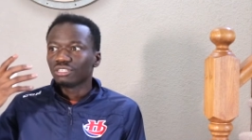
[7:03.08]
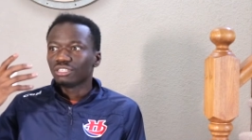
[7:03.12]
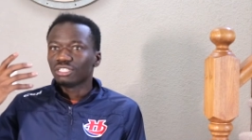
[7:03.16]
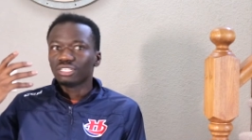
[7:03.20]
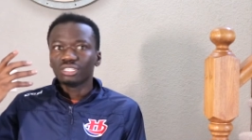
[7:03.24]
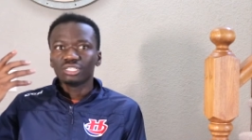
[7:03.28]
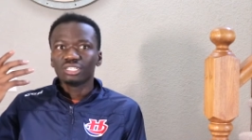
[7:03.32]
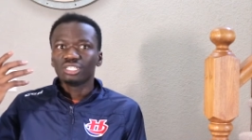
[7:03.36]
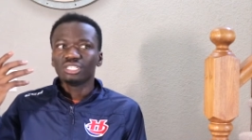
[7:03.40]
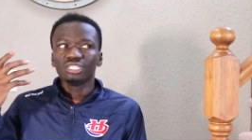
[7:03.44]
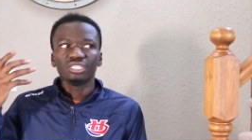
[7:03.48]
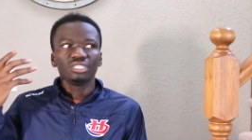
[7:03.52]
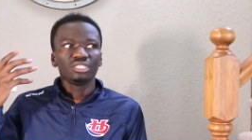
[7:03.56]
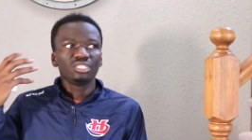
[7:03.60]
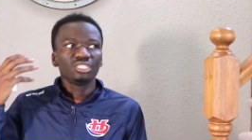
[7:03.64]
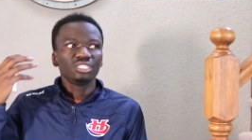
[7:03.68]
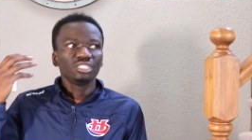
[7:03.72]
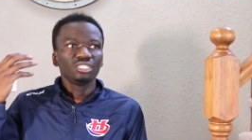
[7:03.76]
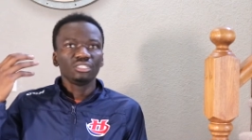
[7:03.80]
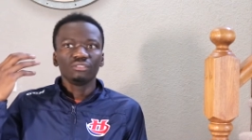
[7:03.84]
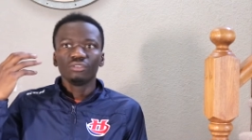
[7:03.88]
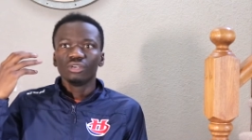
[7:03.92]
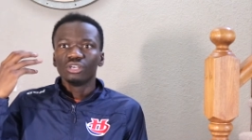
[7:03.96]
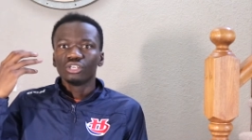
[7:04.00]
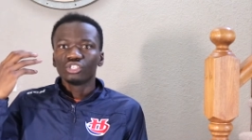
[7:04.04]

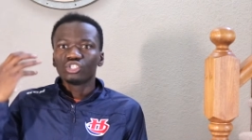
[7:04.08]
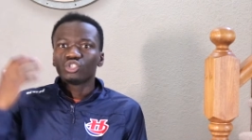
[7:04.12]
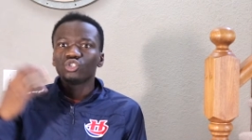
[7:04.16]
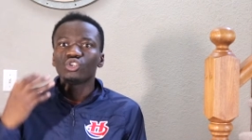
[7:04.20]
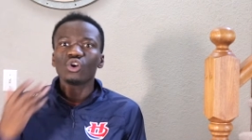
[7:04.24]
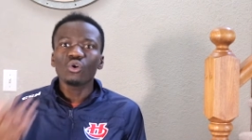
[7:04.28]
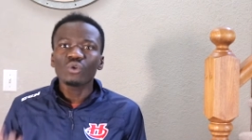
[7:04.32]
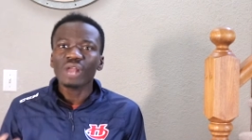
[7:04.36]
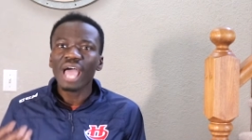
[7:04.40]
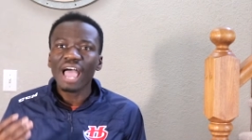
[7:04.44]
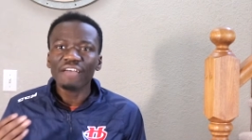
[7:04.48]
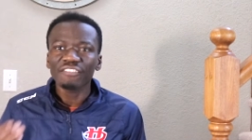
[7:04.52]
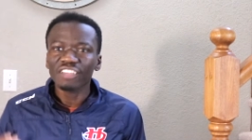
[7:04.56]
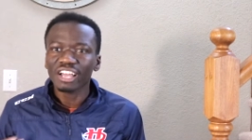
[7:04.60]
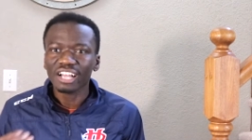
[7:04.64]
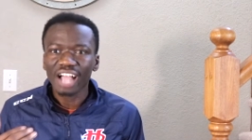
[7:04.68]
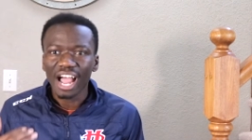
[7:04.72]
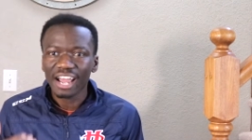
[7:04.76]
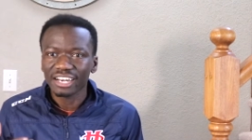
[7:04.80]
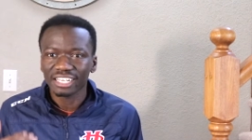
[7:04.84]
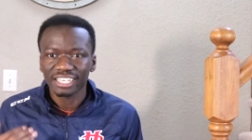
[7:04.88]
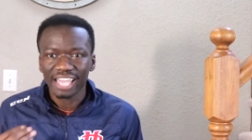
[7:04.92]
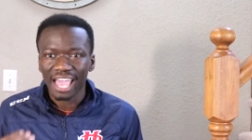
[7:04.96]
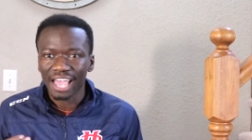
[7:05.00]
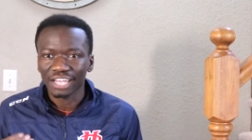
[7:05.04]
You don't have that
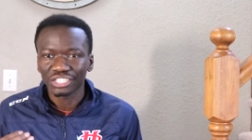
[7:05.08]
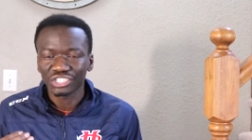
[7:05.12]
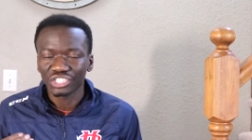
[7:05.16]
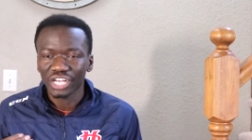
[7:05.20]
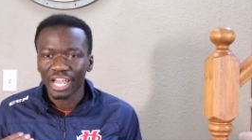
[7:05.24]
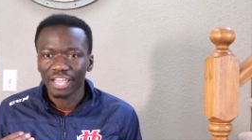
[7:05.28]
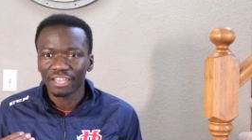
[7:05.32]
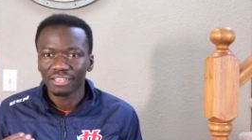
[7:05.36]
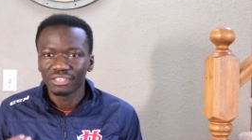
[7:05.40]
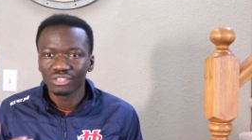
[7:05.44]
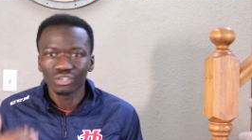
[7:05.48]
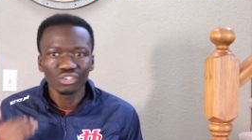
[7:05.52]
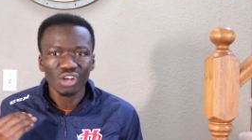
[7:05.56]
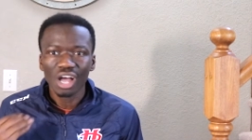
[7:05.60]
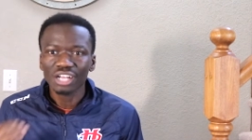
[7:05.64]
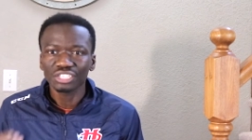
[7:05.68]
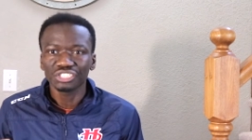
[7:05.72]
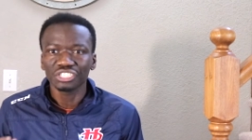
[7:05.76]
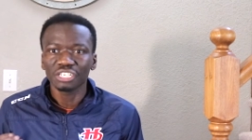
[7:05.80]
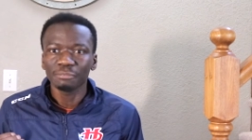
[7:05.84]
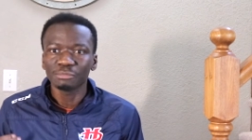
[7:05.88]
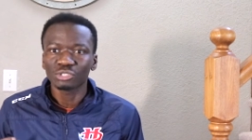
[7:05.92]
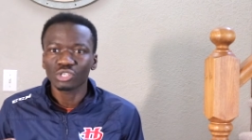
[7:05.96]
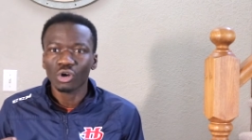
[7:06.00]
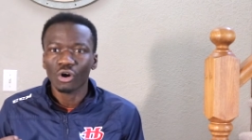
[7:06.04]
kind of cachet. You're not
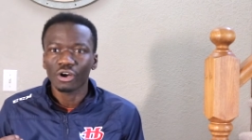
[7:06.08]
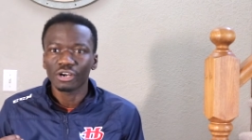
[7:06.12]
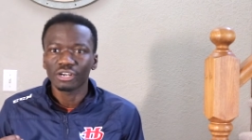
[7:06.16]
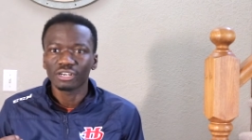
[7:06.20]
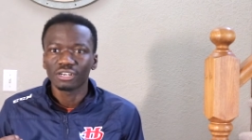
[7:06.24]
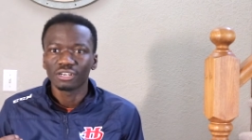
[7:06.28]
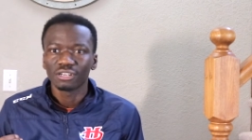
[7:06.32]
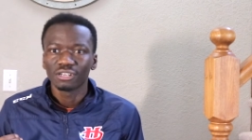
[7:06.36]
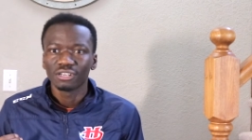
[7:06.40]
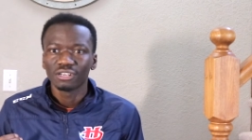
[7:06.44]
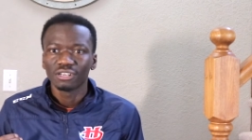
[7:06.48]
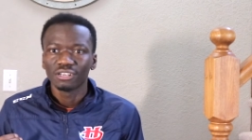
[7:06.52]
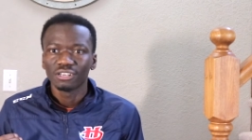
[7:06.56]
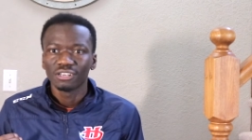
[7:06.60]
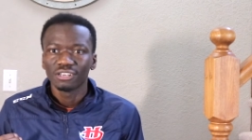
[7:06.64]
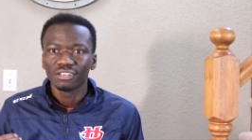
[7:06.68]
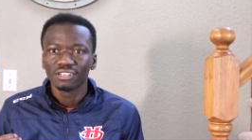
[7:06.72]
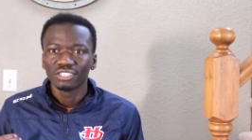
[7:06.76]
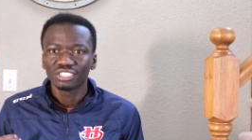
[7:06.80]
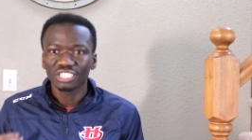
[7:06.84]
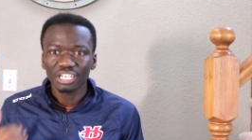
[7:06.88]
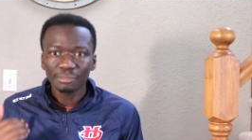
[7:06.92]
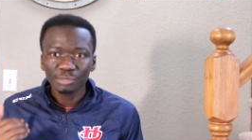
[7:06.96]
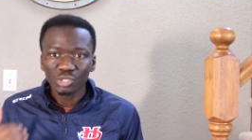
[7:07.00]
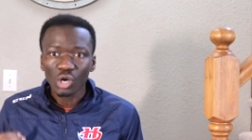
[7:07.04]
James Harden.
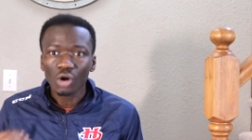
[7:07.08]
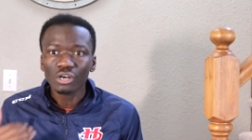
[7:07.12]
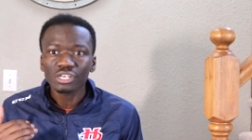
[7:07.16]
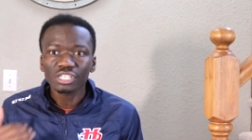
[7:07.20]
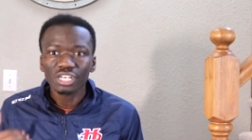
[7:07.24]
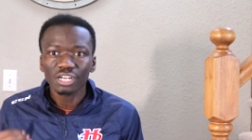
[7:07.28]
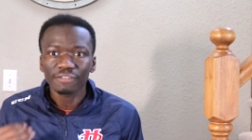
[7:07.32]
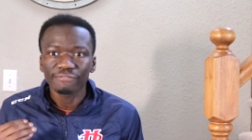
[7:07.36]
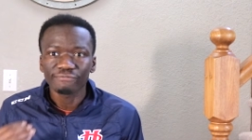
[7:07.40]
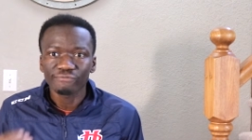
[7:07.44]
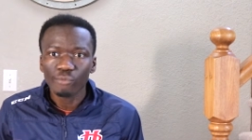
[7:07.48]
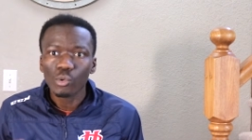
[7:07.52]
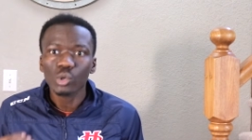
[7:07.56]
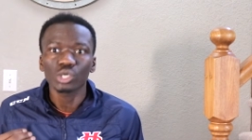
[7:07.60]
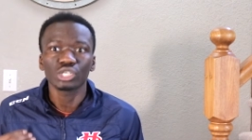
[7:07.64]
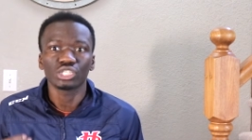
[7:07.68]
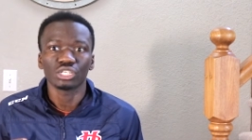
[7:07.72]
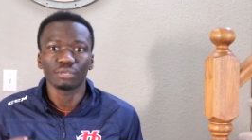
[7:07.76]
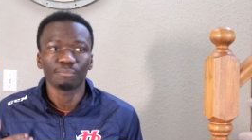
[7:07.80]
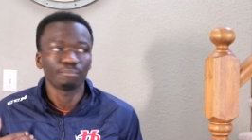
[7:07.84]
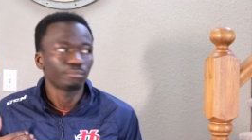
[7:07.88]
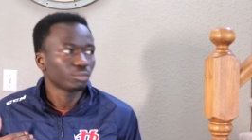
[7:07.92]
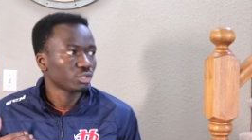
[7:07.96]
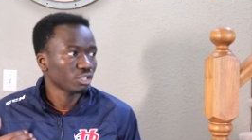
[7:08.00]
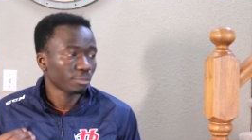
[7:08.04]
James Harden could afford to
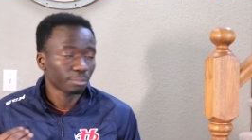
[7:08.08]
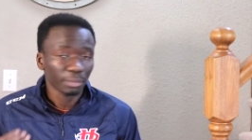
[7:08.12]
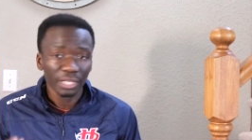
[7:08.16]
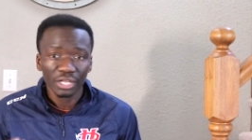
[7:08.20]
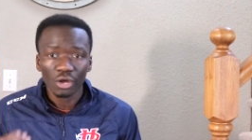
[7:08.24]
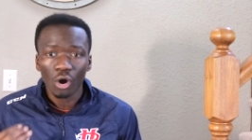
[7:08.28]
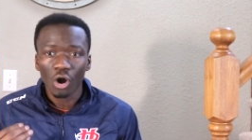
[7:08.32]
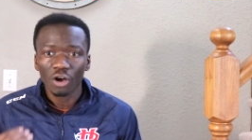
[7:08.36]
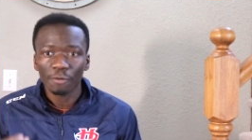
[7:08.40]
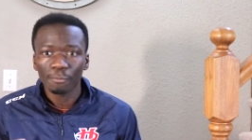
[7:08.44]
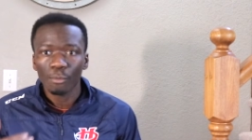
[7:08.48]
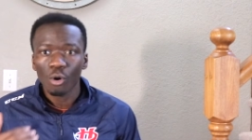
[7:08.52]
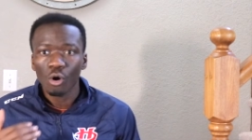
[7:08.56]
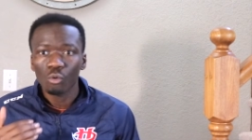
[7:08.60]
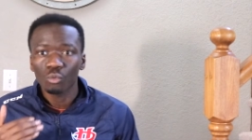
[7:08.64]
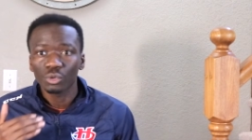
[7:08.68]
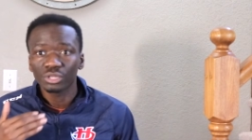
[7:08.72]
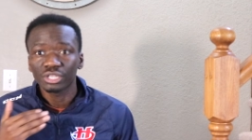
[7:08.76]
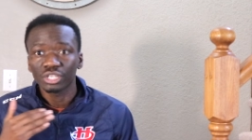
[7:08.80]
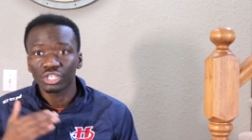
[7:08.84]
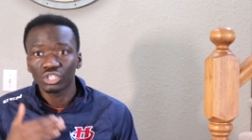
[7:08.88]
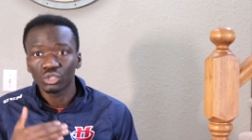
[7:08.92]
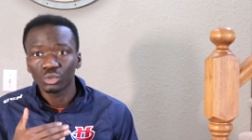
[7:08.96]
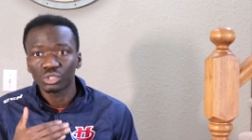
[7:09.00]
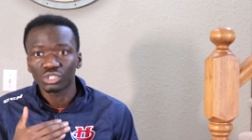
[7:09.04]
play hardball with
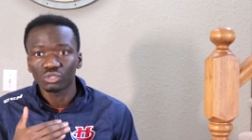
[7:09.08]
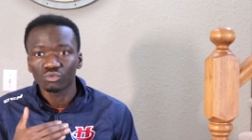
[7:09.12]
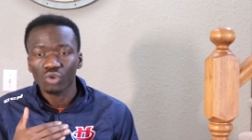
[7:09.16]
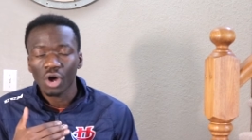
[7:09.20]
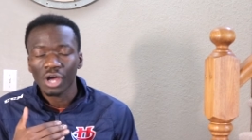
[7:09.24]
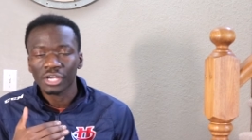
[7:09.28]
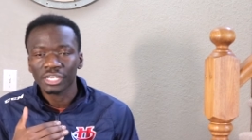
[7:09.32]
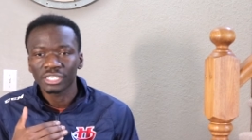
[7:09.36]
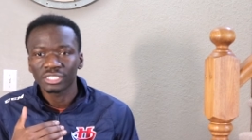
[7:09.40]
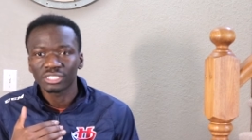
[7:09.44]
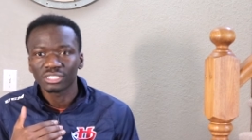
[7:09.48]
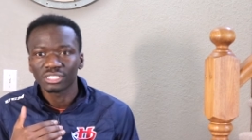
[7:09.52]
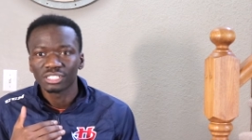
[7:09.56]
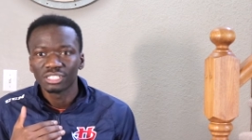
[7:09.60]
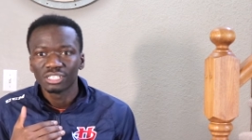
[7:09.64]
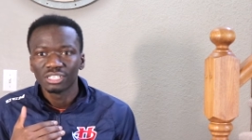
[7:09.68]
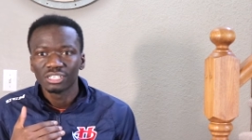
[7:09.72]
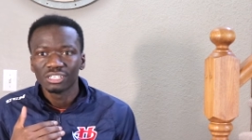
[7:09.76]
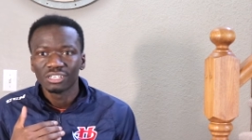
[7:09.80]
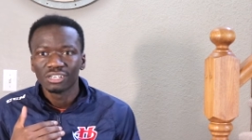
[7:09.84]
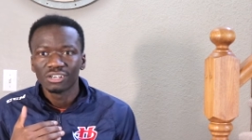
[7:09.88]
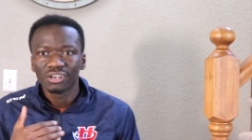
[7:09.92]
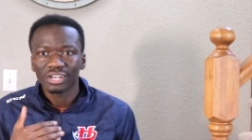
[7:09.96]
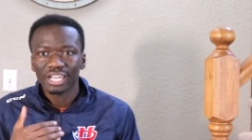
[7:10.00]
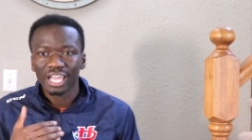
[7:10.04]
the Houston Rockets.
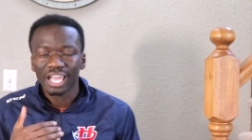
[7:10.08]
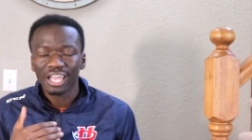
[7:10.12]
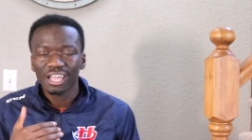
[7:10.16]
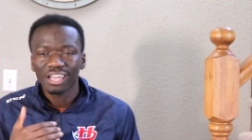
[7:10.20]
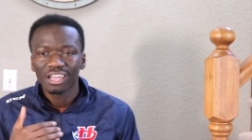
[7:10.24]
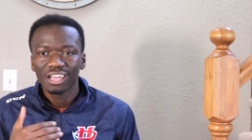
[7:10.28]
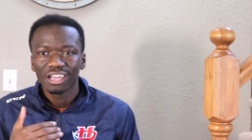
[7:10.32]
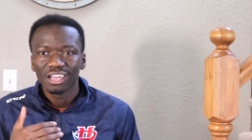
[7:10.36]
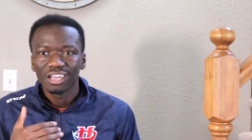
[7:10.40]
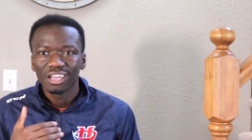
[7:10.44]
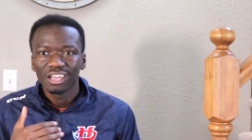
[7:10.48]
Okay?